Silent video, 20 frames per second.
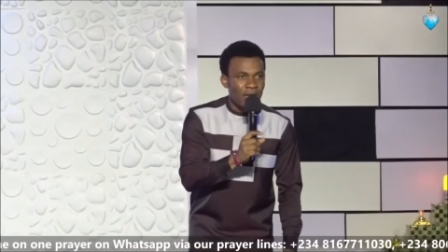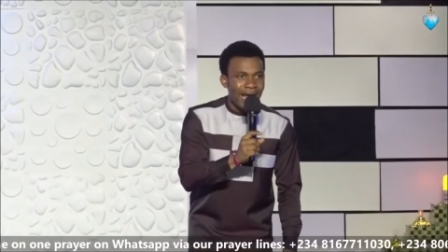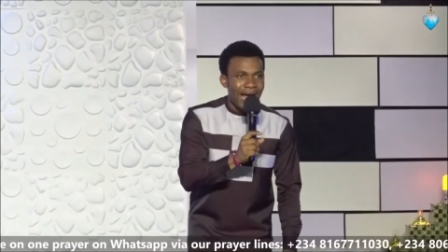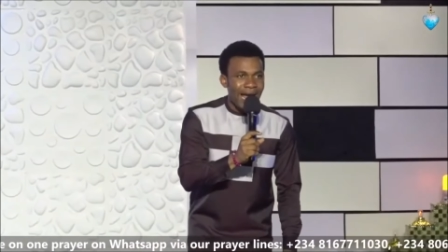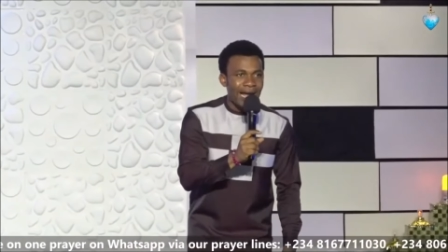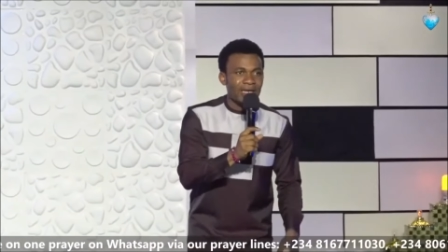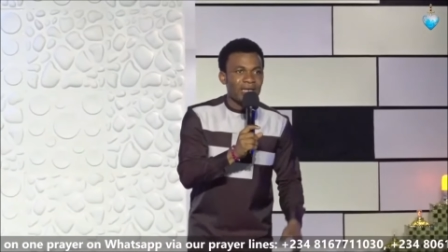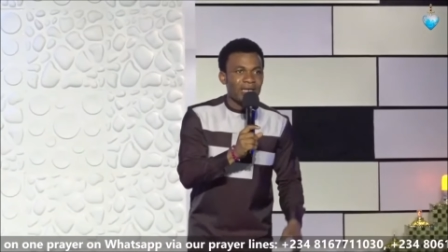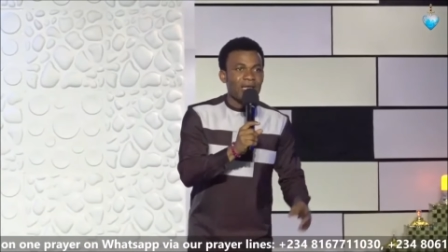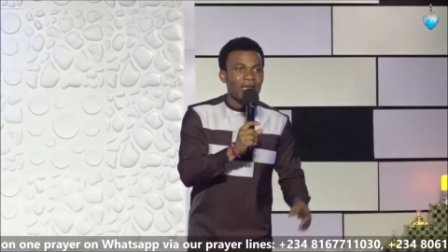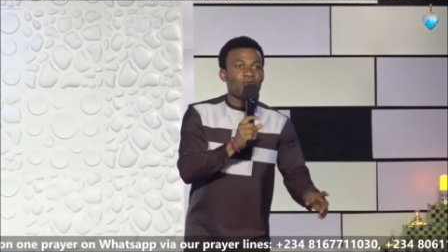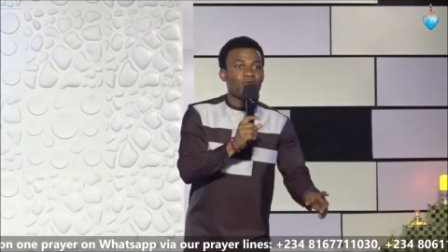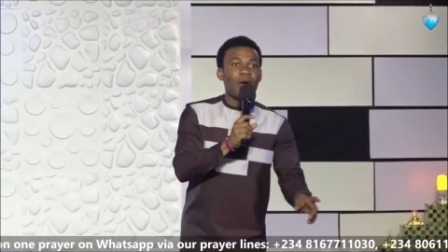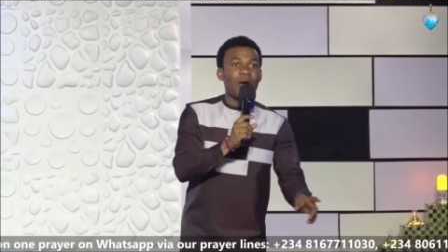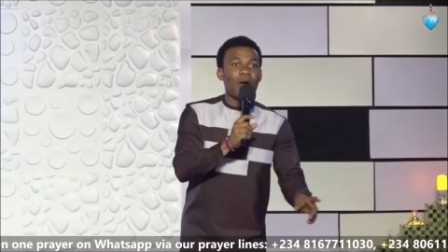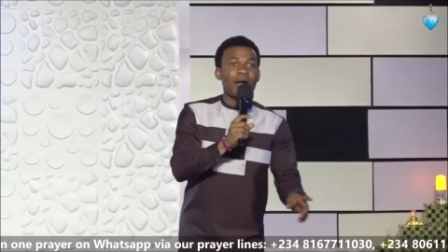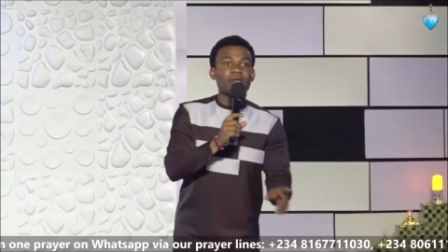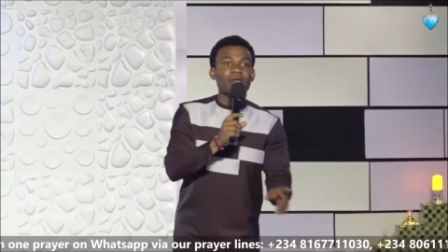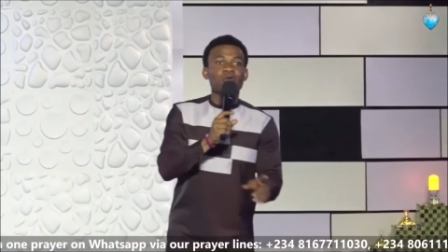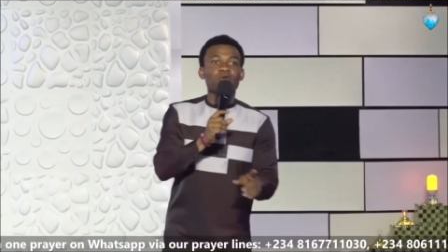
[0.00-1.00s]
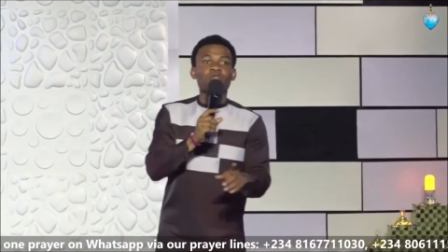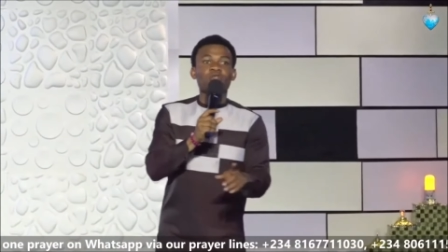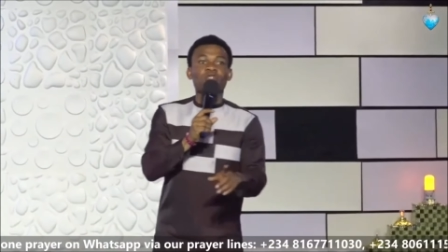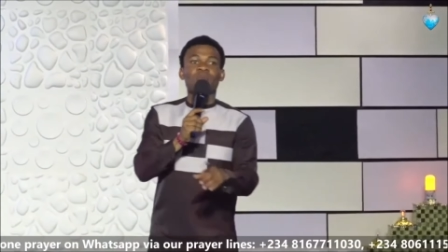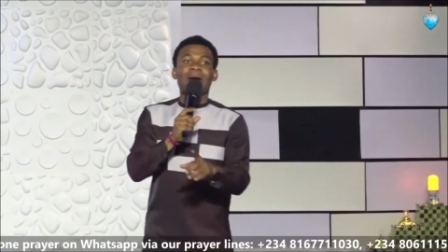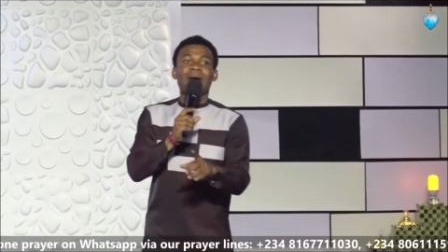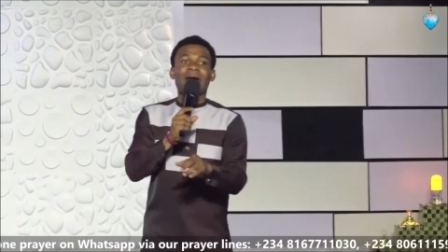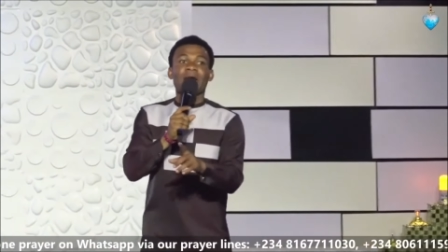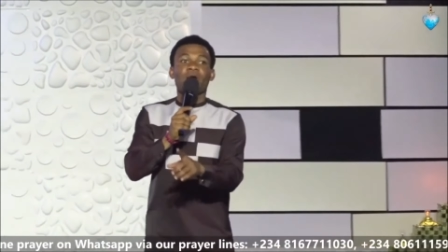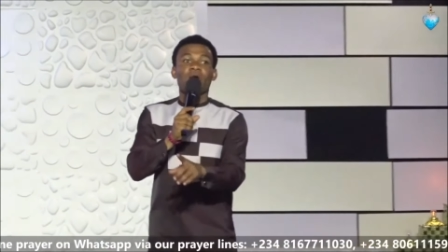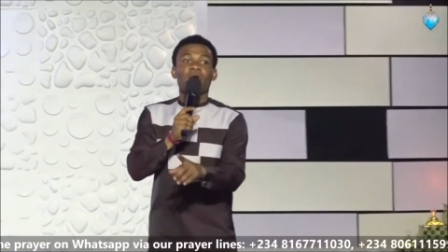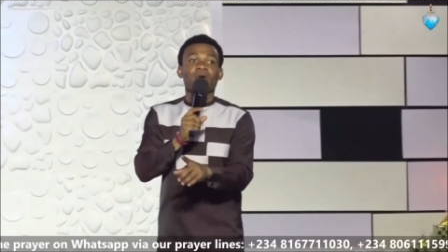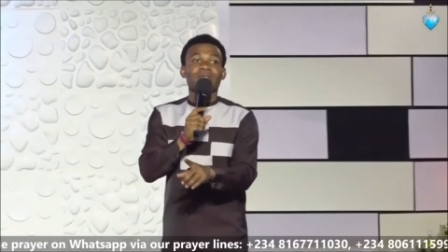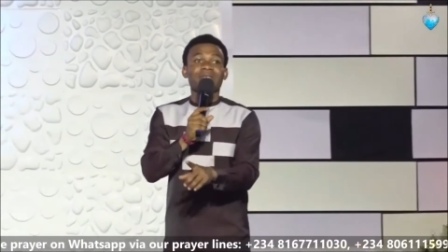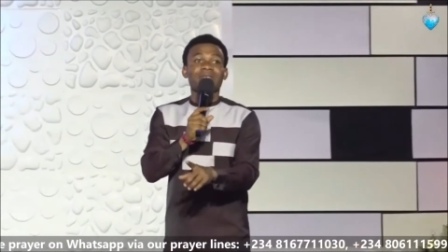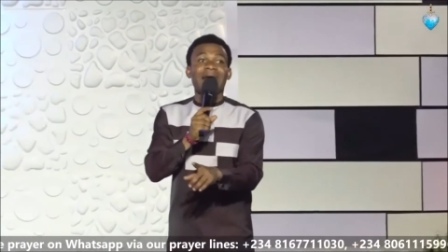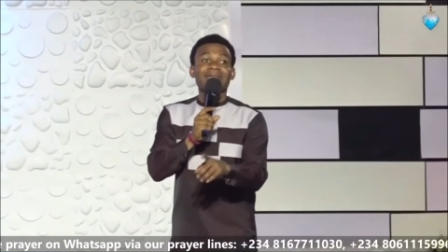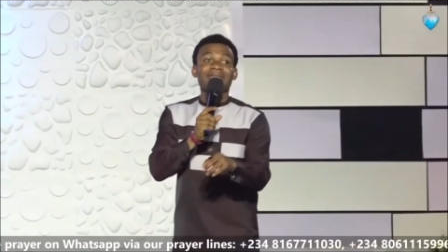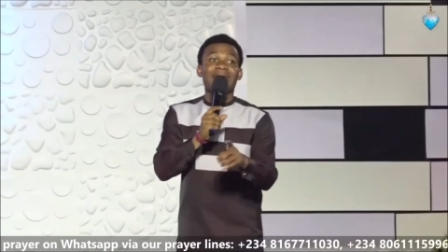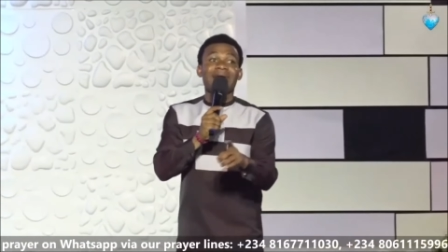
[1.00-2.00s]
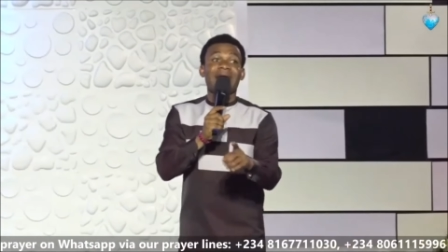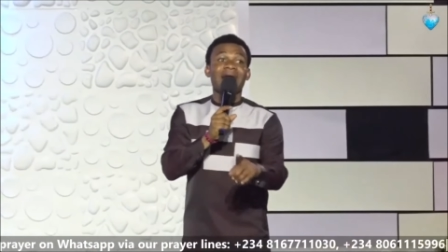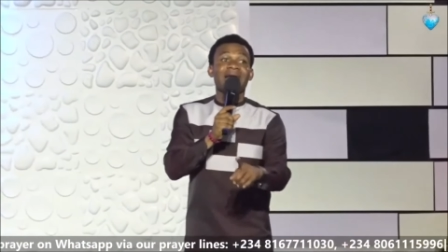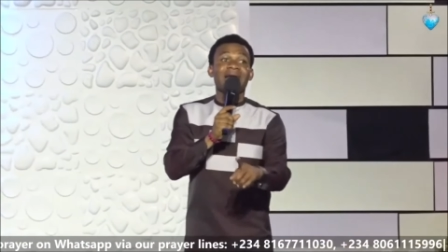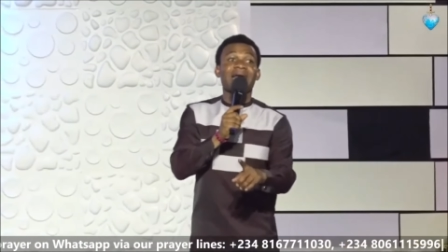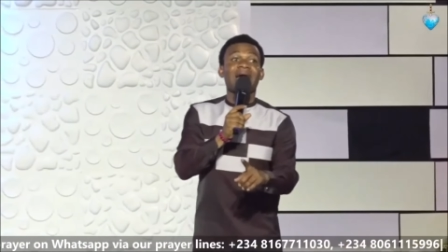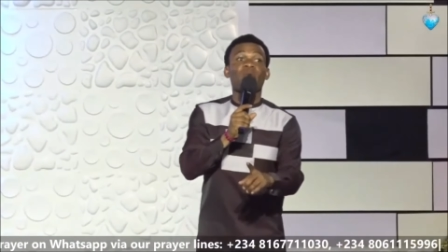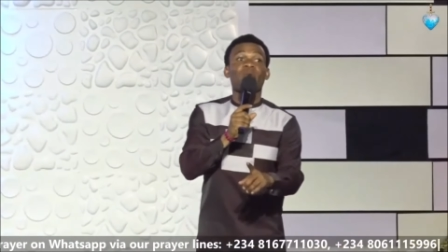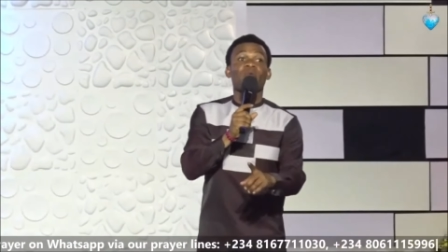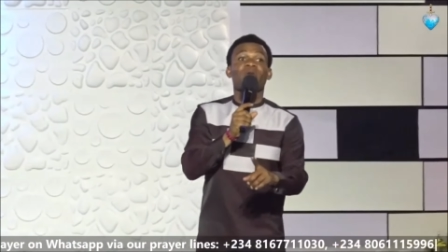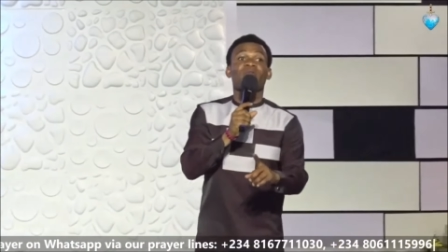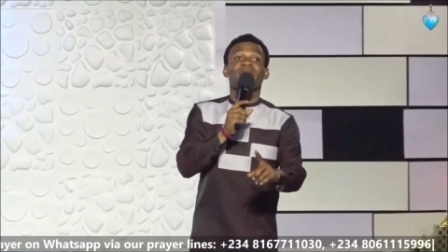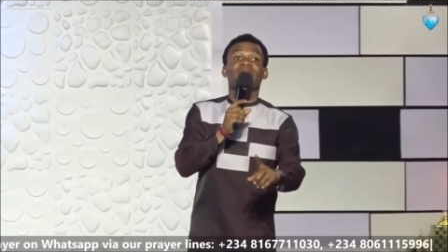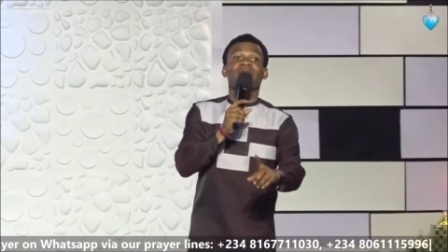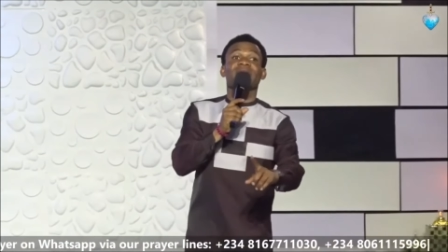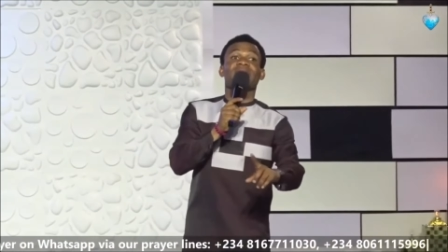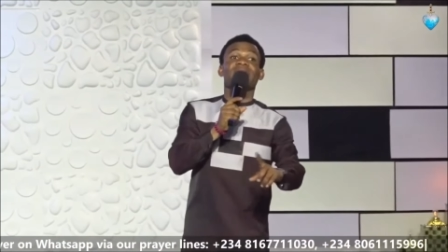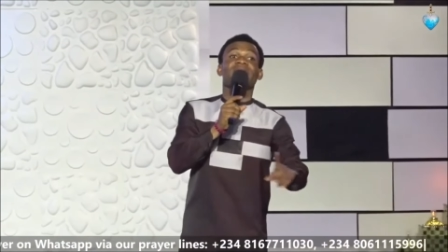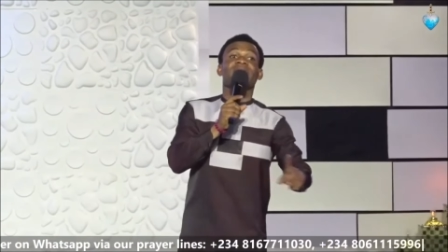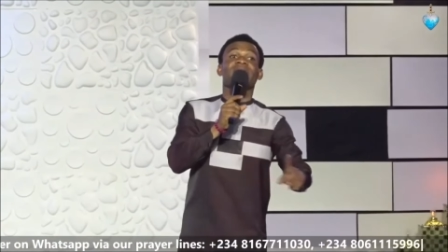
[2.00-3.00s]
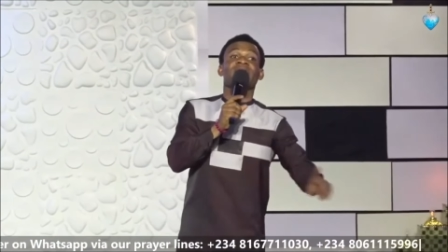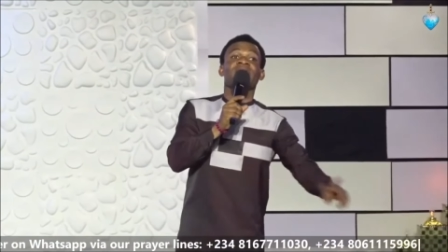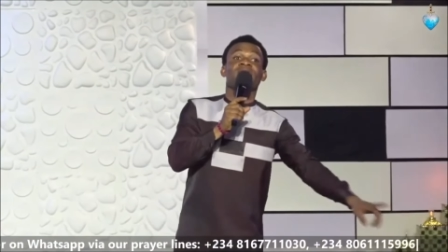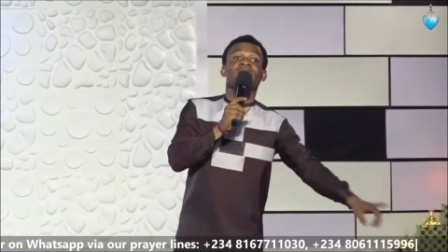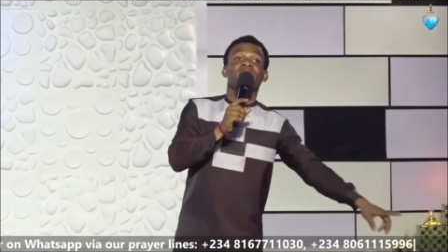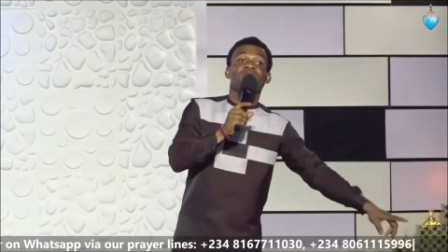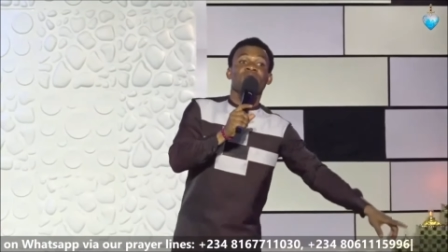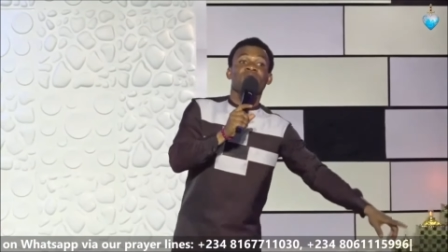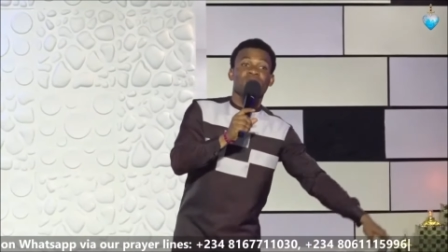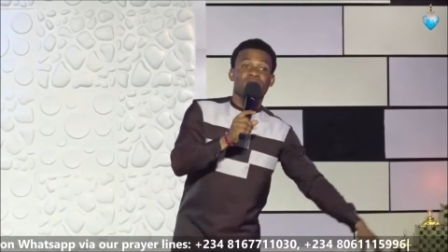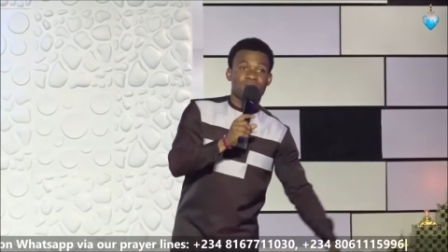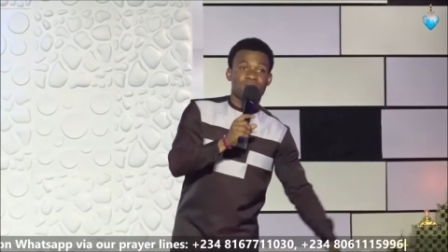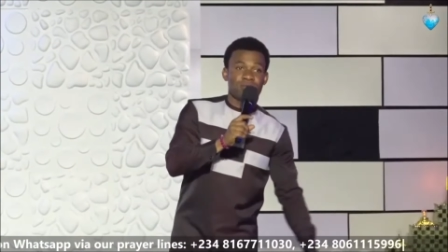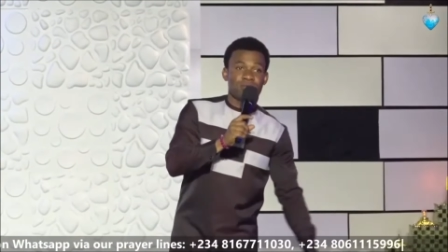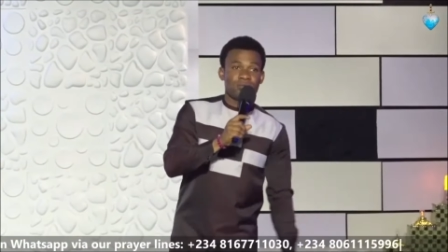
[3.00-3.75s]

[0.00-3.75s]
And if you are used by God, that anger will finally kill you.